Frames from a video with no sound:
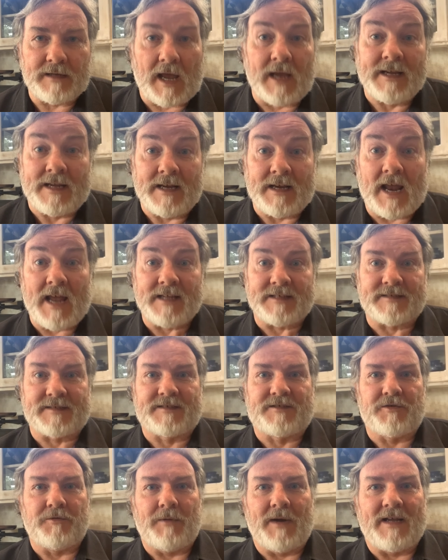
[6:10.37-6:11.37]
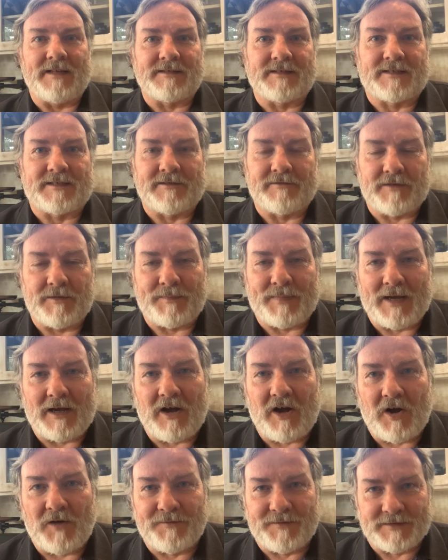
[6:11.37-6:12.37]
get asked to answer about
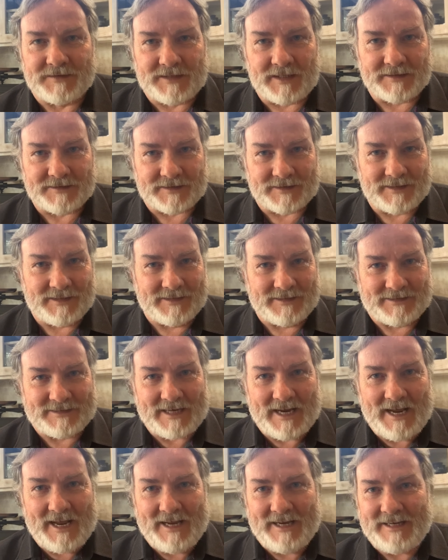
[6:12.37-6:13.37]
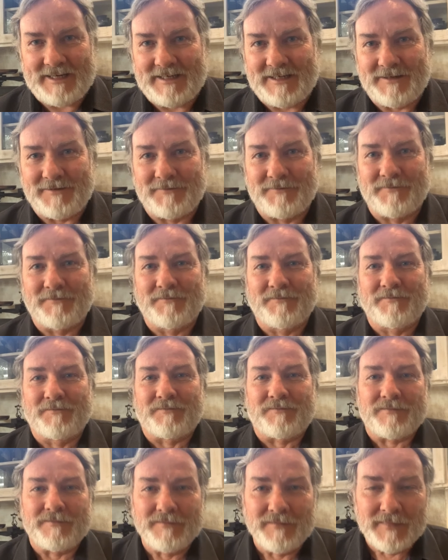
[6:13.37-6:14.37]
half a dozen a day.
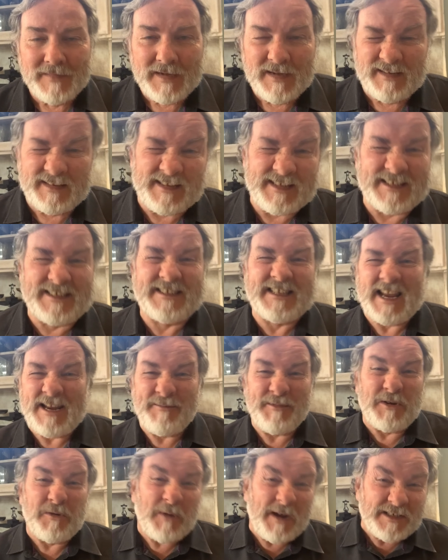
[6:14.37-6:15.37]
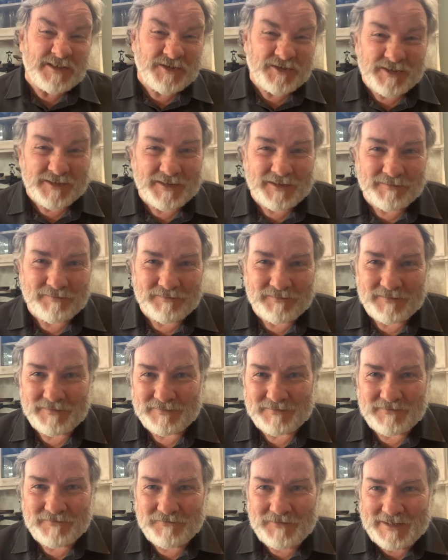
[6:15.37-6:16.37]
The same question,
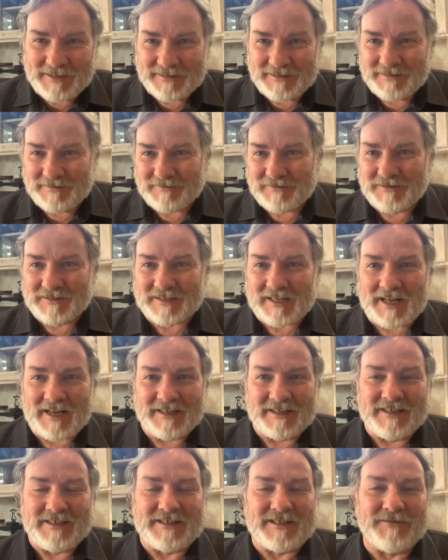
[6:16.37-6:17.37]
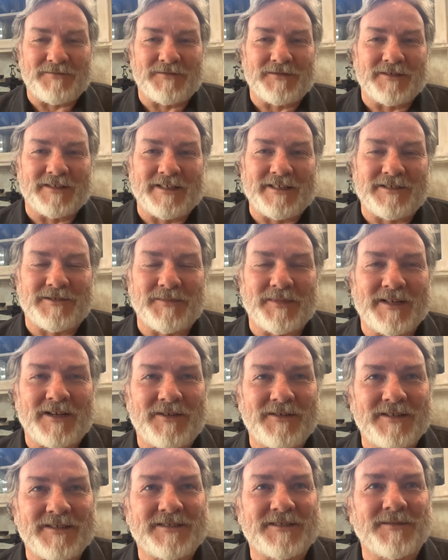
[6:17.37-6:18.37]
written slightly differently, to be
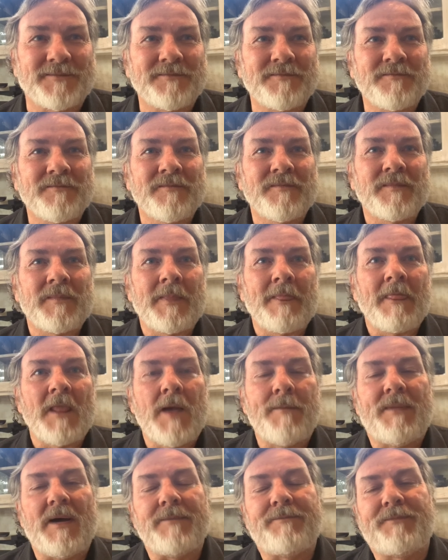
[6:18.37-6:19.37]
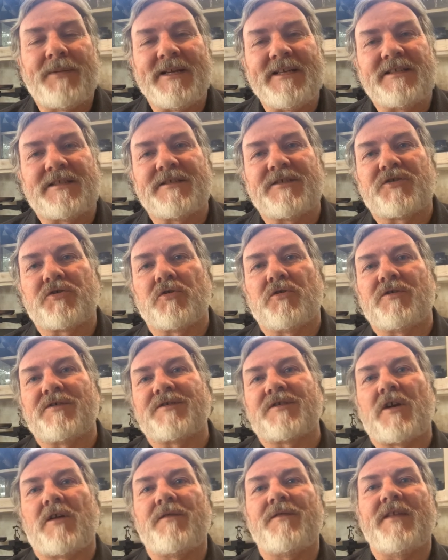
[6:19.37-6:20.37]
honest. But Peter
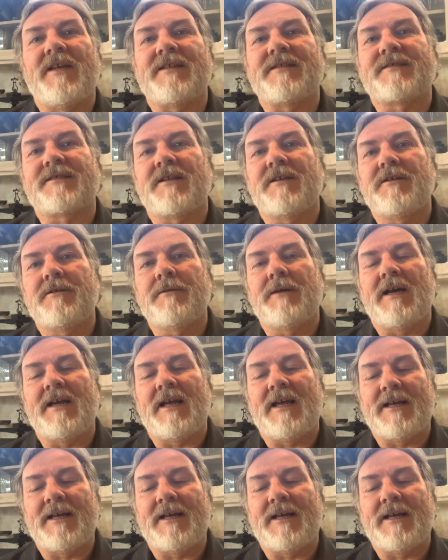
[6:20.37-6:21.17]
Shaw's on there, so